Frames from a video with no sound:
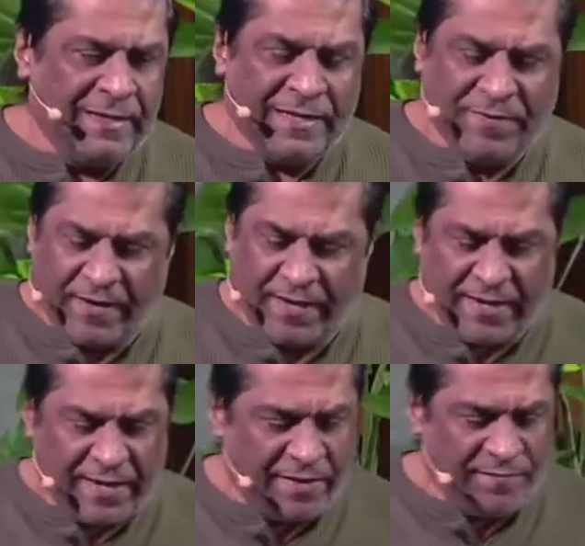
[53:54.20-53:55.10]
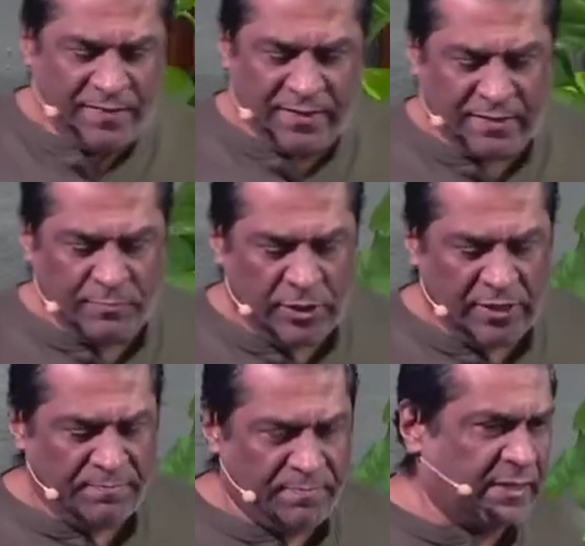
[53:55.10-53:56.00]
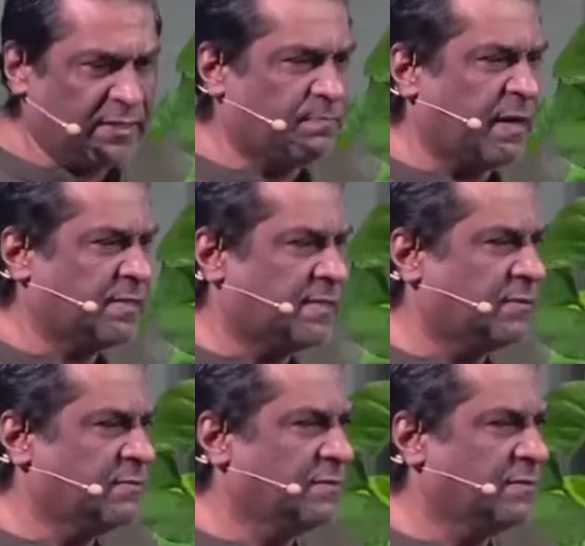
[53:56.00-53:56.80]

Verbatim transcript: If I can have the communion packs passed out,